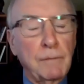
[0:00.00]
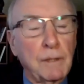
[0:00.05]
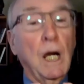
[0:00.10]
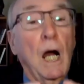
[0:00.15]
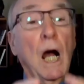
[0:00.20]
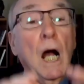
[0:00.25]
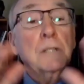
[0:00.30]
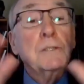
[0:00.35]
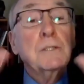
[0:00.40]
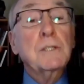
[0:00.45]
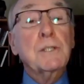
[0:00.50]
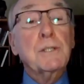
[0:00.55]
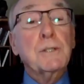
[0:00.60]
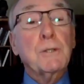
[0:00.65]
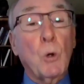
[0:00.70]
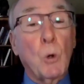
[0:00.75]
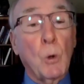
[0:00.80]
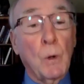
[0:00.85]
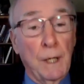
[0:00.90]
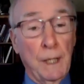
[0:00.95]
God's
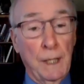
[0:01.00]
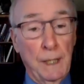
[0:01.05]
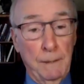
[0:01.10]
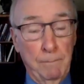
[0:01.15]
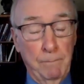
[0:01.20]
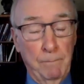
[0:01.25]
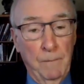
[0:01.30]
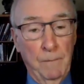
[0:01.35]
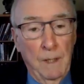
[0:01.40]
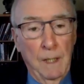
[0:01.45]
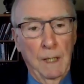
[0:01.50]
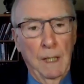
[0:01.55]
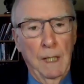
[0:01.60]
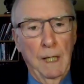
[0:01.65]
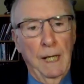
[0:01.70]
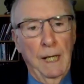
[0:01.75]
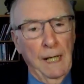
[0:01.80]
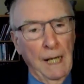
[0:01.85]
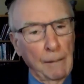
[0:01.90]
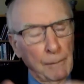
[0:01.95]
story.
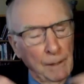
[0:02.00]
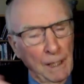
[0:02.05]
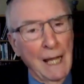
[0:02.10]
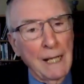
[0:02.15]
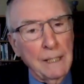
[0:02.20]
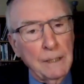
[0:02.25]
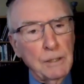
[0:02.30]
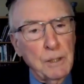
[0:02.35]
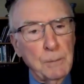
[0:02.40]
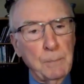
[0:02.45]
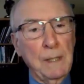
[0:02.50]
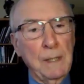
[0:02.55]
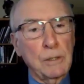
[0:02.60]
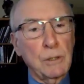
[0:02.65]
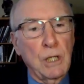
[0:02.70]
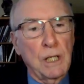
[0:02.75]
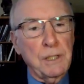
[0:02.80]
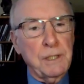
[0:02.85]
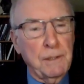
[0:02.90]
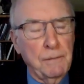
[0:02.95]
And I would like to
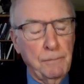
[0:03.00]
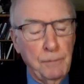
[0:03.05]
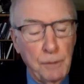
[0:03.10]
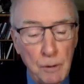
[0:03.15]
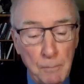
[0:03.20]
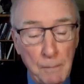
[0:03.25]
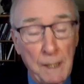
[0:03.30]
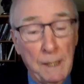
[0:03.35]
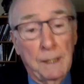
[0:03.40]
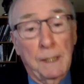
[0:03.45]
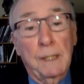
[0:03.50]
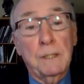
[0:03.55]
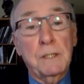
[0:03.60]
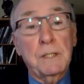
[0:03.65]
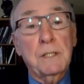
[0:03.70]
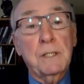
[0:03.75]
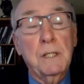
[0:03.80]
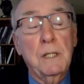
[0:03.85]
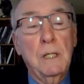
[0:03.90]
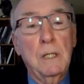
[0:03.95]
spend just a few
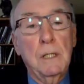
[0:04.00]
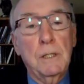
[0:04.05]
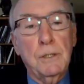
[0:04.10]
minutes